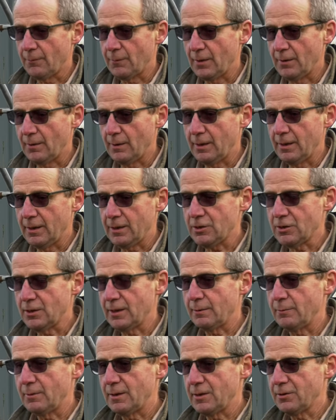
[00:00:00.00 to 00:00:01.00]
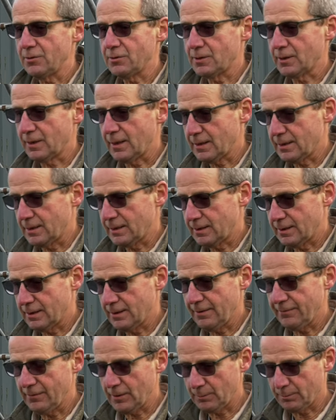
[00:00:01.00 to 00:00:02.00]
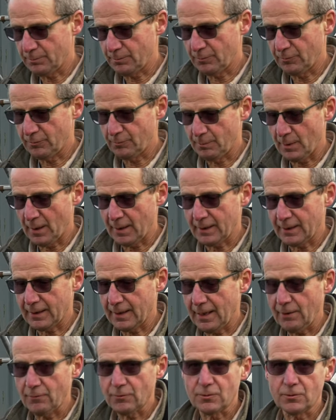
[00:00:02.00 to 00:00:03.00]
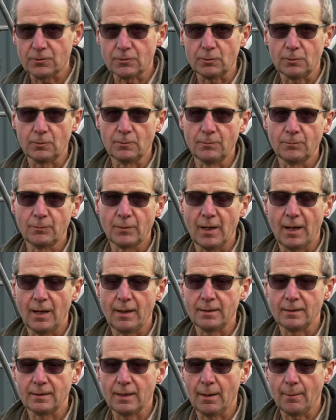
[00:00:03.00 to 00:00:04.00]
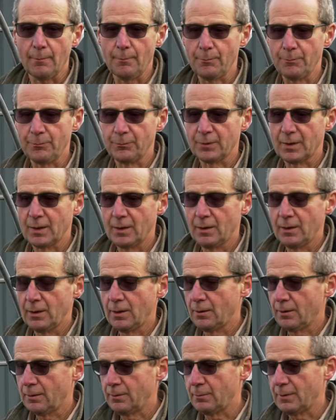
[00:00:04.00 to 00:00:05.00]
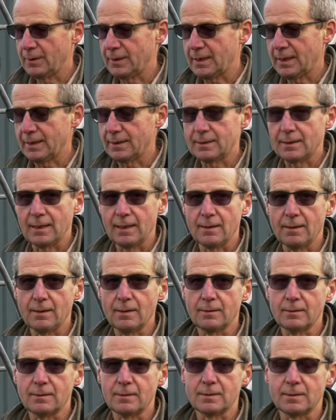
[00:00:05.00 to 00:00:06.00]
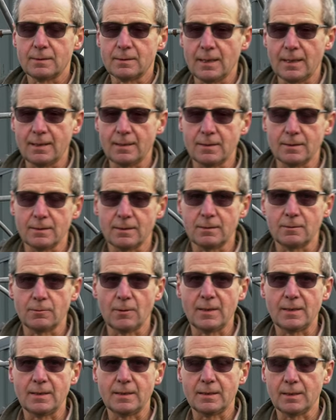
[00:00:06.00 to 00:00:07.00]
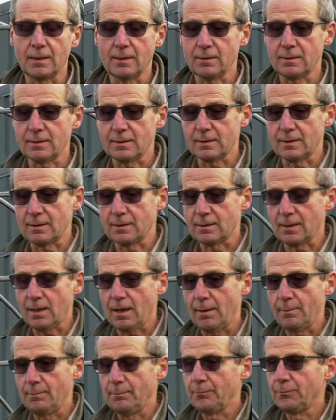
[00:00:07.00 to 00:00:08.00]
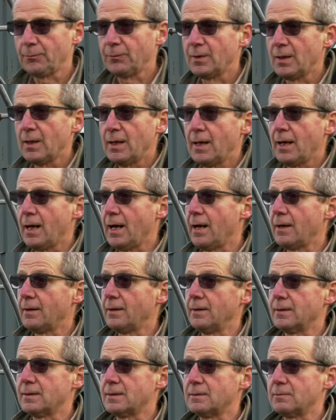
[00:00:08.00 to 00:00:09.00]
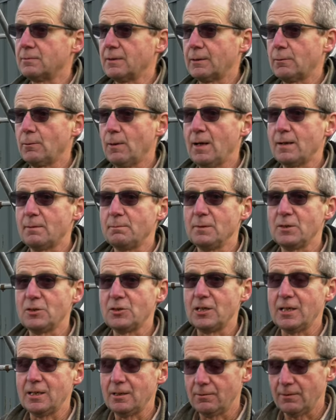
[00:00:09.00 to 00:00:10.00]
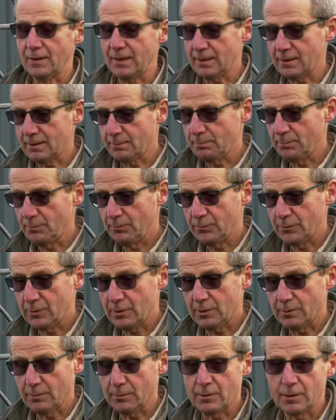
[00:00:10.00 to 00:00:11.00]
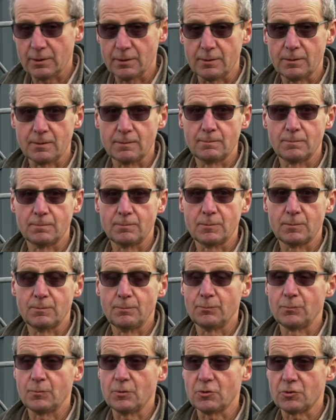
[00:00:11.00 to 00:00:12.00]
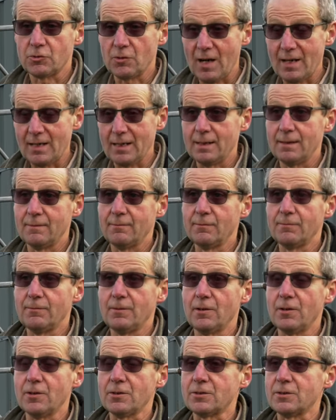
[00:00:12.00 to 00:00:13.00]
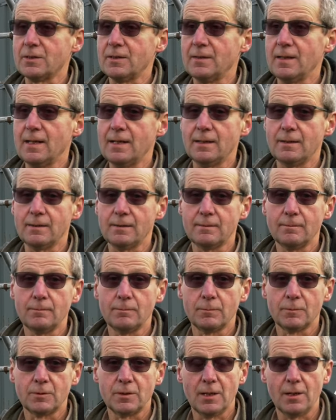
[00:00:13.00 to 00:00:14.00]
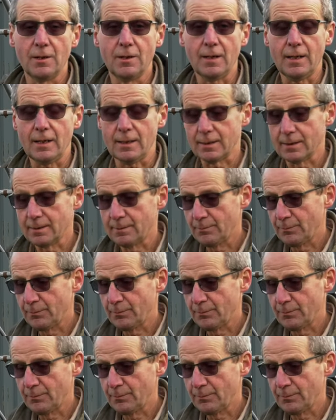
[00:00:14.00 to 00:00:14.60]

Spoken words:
initially used to get it delivered by the council, and we'd get 10 to 20 tons at a time. This required machinery to shred it first and then turn it.